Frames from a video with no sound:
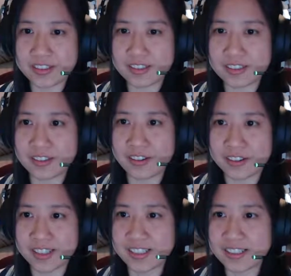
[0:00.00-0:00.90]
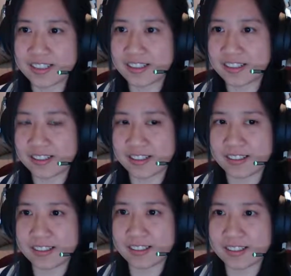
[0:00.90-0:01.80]
learning,
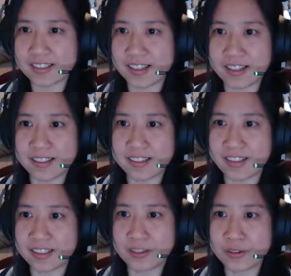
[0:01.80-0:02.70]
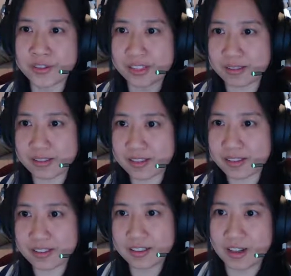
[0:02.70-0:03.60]
and that goes
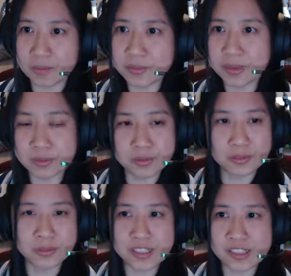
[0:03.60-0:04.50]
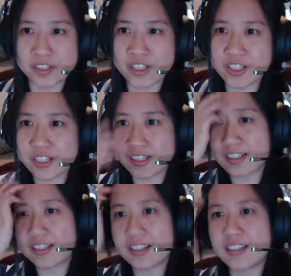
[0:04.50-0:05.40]
up to research
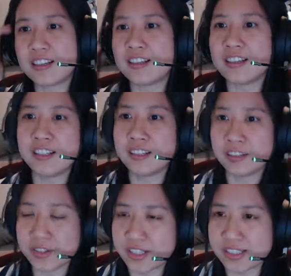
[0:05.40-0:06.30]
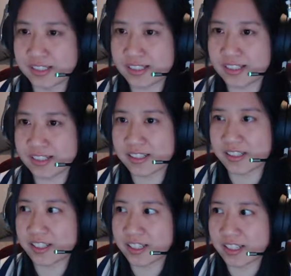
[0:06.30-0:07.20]
in linguistics and
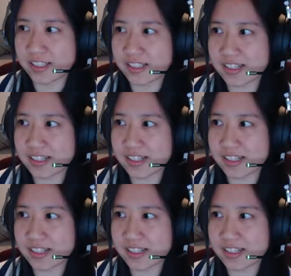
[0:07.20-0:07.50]
such things.